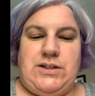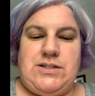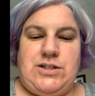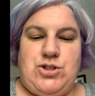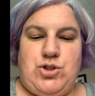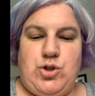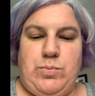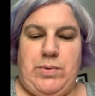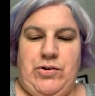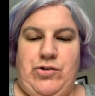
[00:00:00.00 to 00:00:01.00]
that
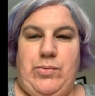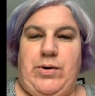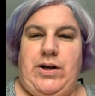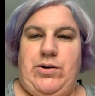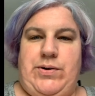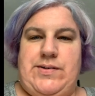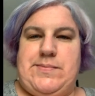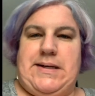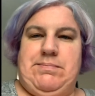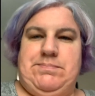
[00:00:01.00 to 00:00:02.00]
super annoys me.